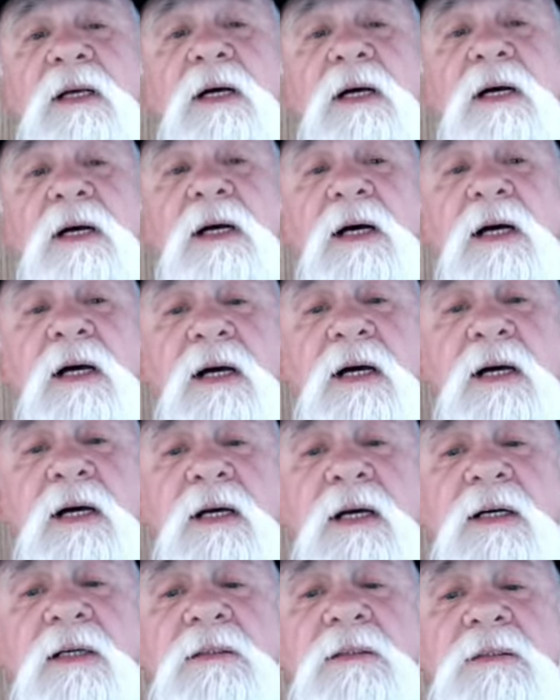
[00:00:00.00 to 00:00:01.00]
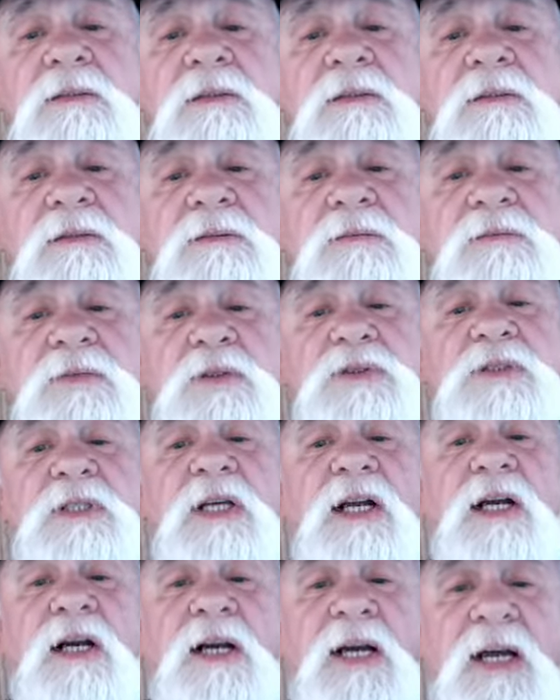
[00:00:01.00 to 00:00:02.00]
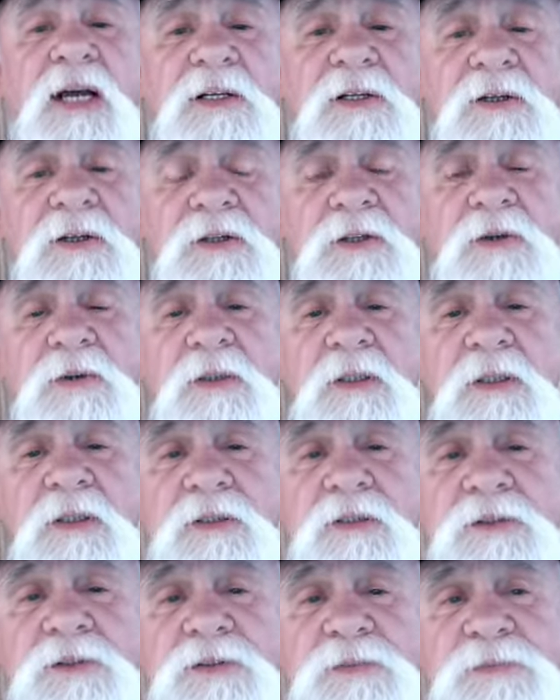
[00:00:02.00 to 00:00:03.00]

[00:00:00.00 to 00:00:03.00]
Uh, first thing I got to do is